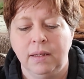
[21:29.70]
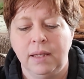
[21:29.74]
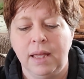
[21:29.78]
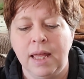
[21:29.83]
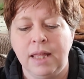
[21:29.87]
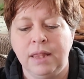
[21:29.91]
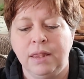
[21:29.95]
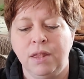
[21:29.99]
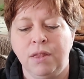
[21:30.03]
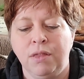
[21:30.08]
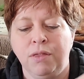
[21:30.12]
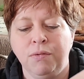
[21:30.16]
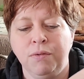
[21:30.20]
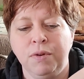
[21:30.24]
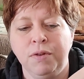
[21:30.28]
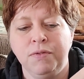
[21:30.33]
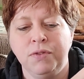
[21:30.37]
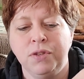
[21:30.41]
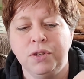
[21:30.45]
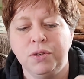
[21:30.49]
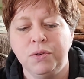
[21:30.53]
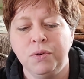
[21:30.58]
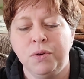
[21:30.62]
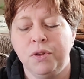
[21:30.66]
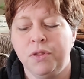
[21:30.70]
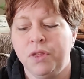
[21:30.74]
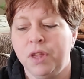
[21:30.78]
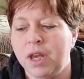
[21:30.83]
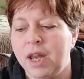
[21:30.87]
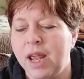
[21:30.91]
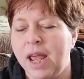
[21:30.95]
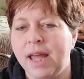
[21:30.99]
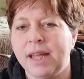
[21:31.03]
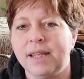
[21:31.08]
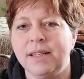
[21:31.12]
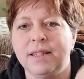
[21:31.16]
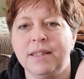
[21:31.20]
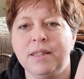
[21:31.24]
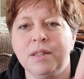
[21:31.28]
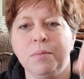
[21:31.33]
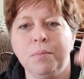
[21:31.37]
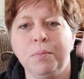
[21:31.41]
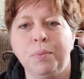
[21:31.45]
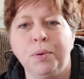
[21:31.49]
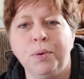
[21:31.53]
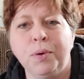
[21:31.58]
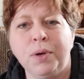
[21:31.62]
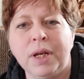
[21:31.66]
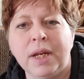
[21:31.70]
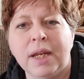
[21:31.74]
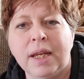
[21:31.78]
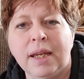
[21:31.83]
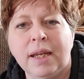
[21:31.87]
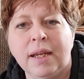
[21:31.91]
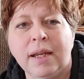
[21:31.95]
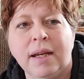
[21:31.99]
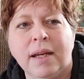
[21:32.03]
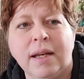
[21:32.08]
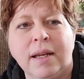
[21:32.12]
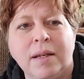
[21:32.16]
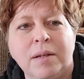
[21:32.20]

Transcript: at the thrift store that had some pretty